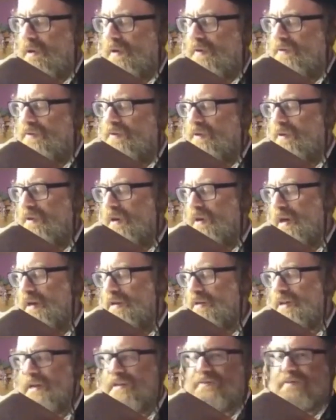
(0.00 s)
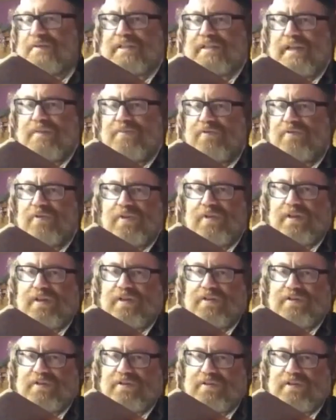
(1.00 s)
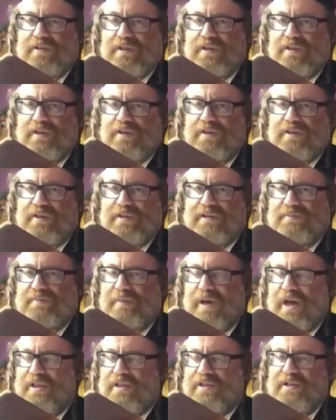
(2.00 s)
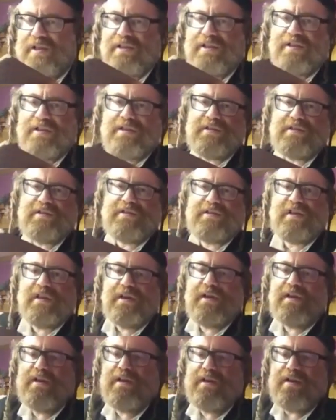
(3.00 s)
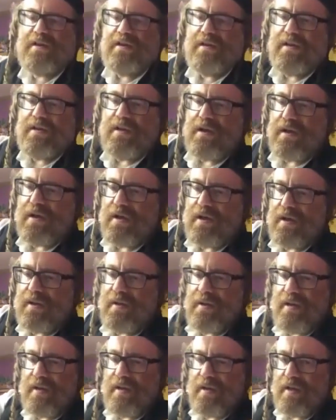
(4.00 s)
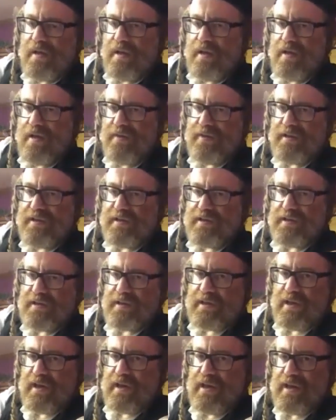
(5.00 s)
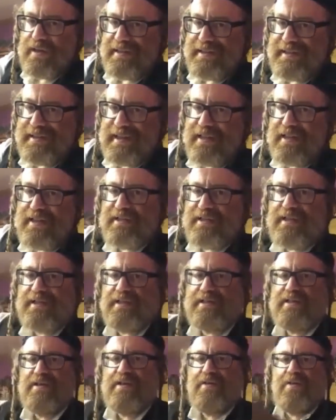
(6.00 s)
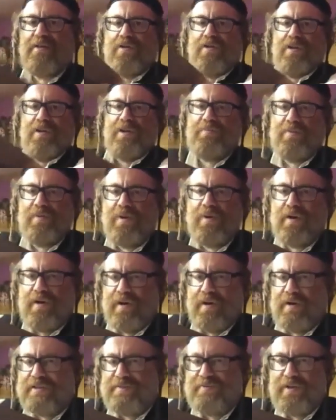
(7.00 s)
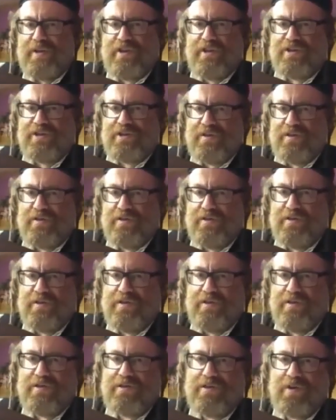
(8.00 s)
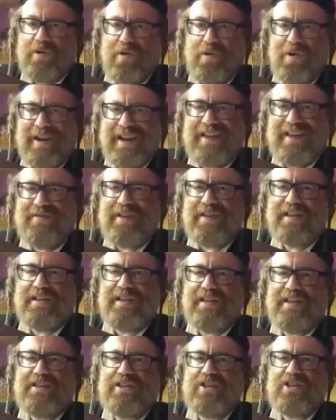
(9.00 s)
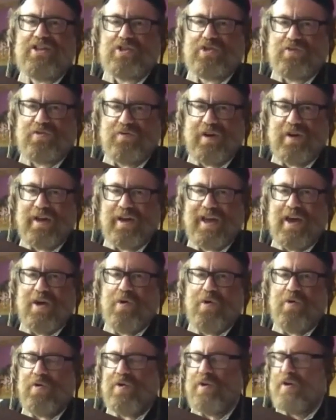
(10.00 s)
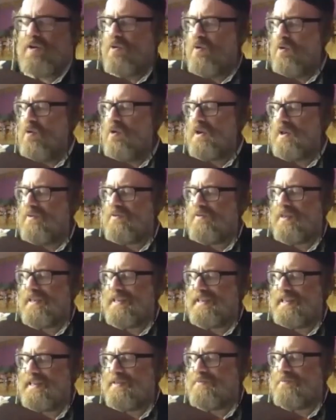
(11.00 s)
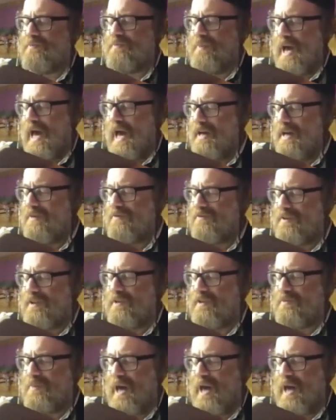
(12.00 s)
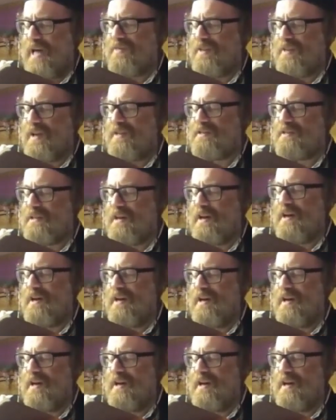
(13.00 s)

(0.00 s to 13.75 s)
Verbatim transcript: and uh, as we said before, the, the, the, this this uh, uh, this uh, sickness is only spiritual. So only if he did teshuva, only, only if he did feel bad that